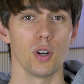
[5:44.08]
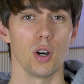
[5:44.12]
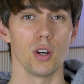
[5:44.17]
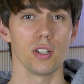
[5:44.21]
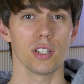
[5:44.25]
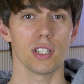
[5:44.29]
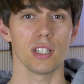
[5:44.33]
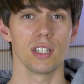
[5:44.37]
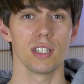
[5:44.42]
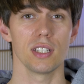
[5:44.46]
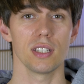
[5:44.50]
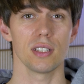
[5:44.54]

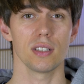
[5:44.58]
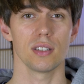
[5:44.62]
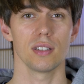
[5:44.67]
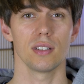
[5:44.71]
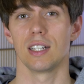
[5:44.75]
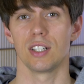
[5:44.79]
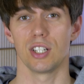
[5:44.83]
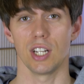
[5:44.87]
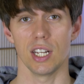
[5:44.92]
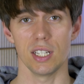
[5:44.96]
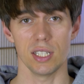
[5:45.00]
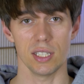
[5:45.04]
course, is
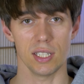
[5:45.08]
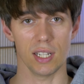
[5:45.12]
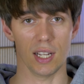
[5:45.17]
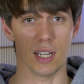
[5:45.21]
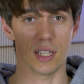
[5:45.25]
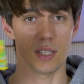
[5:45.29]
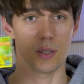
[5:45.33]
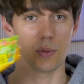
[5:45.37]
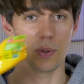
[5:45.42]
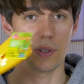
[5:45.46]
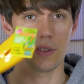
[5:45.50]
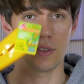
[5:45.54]
just
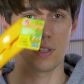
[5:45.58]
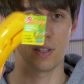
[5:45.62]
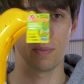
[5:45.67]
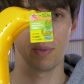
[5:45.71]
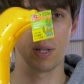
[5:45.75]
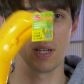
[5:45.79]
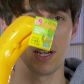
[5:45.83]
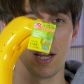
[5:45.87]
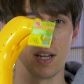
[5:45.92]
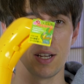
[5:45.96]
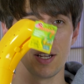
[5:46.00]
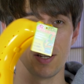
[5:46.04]
as with the
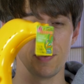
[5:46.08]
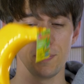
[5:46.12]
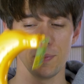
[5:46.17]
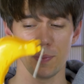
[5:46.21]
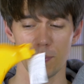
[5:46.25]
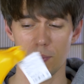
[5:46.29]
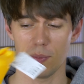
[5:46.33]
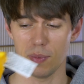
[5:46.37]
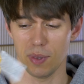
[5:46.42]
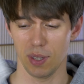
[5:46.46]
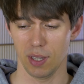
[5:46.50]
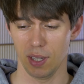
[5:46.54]
banana,
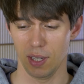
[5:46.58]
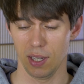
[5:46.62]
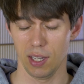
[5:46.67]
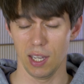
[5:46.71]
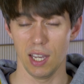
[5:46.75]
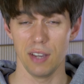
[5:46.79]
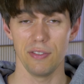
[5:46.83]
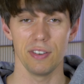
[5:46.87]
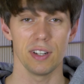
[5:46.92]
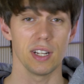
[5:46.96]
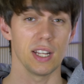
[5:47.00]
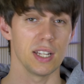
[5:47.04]

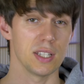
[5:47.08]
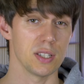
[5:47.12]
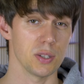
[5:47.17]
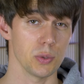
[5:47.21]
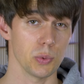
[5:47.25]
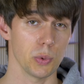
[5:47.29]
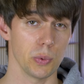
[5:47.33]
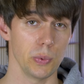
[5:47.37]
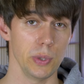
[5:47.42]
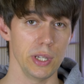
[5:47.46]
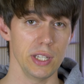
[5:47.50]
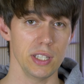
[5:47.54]
if it gets
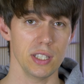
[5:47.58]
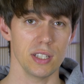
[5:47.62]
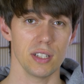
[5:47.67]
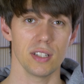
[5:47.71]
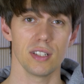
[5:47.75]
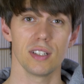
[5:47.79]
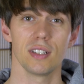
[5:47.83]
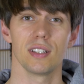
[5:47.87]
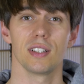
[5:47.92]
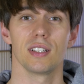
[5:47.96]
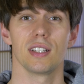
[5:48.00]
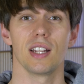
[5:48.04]

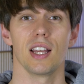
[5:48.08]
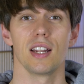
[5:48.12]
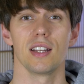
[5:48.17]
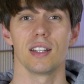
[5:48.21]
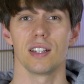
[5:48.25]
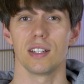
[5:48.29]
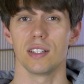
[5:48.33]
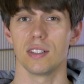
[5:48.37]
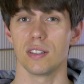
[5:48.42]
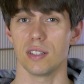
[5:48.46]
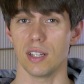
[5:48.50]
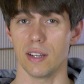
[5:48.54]
squeezed,
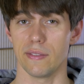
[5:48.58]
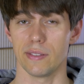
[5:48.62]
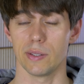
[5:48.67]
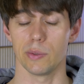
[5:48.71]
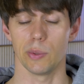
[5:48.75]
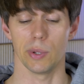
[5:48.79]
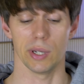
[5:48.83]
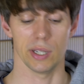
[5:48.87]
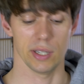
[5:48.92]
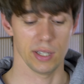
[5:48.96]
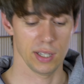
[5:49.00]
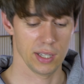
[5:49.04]
then it's
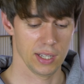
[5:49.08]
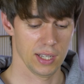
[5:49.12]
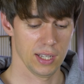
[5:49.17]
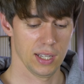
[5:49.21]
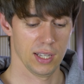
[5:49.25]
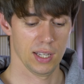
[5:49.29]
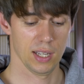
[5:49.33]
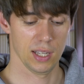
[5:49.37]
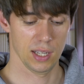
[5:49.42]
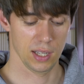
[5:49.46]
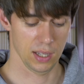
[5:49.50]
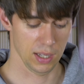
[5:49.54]
everywhere.
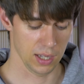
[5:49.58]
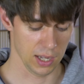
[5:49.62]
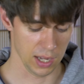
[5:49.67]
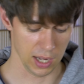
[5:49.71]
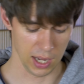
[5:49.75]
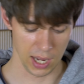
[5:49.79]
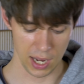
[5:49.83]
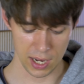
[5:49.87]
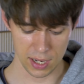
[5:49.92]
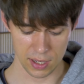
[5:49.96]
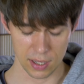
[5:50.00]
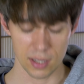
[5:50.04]

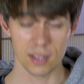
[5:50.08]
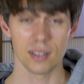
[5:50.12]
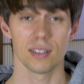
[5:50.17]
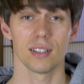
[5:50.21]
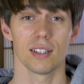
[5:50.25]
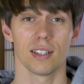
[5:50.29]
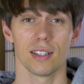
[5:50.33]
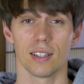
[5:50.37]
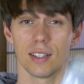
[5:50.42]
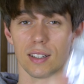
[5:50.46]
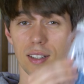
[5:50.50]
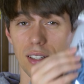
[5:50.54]
And
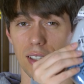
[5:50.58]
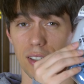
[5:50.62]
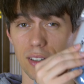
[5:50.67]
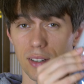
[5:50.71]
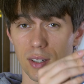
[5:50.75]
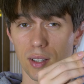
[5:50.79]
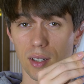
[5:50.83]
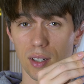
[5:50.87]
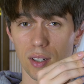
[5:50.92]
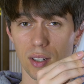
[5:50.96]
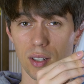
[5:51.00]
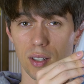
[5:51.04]

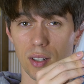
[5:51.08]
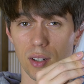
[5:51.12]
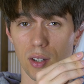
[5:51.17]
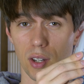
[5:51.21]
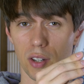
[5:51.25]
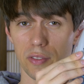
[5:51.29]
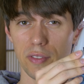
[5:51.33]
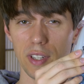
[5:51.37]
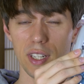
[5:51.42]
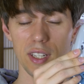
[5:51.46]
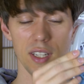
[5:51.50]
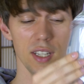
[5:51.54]

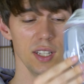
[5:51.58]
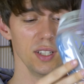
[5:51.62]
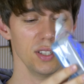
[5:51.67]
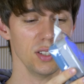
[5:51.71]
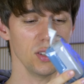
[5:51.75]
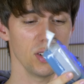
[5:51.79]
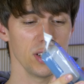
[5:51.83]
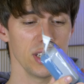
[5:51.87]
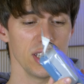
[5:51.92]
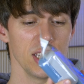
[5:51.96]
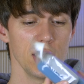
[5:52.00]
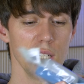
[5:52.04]
convenient
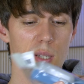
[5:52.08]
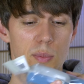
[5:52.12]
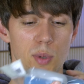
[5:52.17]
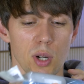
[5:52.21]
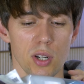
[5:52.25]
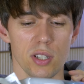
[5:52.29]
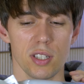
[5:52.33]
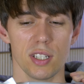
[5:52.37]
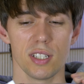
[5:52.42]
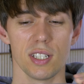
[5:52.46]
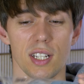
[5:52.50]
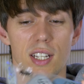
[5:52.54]
onigiri
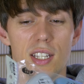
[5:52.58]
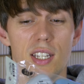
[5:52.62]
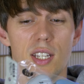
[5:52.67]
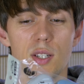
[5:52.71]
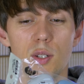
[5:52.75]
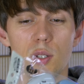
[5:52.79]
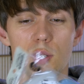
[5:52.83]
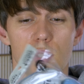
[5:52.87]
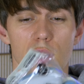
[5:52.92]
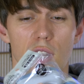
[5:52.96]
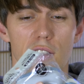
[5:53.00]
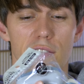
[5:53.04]
boxes are here
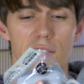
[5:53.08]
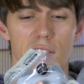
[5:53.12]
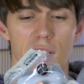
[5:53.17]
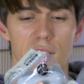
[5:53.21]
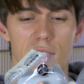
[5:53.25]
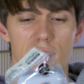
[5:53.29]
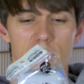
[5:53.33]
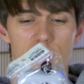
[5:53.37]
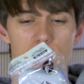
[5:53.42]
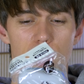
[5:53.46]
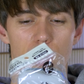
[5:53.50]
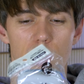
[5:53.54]
to solve
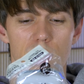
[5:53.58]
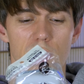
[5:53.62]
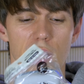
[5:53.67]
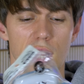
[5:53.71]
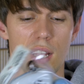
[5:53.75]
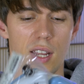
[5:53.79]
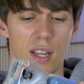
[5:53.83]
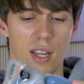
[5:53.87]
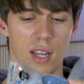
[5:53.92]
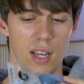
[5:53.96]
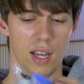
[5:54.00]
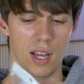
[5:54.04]
that. So
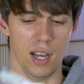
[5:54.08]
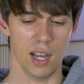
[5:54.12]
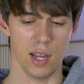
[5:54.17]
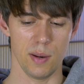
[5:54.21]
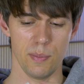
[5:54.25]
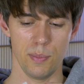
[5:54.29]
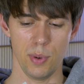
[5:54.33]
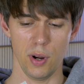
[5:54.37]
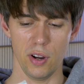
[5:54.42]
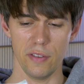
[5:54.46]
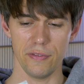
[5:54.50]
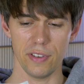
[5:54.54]
they are
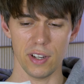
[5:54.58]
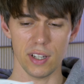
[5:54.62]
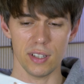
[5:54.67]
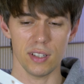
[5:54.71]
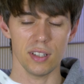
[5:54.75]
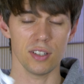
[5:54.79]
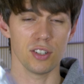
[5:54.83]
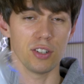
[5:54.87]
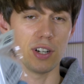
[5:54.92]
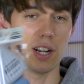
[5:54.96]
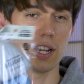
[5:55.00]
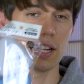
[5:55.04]
in
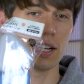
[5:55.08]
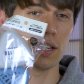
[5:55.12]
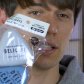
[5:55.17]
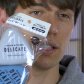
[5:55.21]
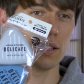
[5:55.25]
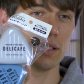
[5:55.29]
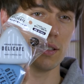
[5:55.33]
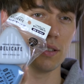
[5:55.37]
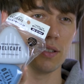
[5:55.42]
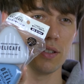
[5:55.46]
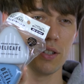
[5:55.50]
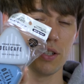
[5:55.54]
perfect
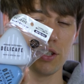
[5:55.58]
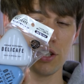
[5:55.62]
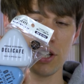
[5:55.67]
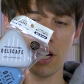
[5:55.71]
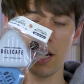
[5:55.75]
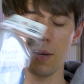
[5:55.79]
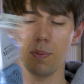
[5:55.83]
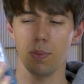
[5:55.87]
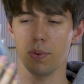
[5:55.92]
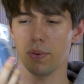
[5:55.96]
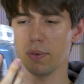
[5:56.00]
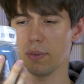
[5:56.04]
triangle
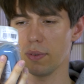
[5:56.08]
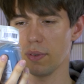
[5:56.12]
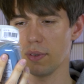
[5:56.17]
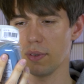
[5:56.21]
shape.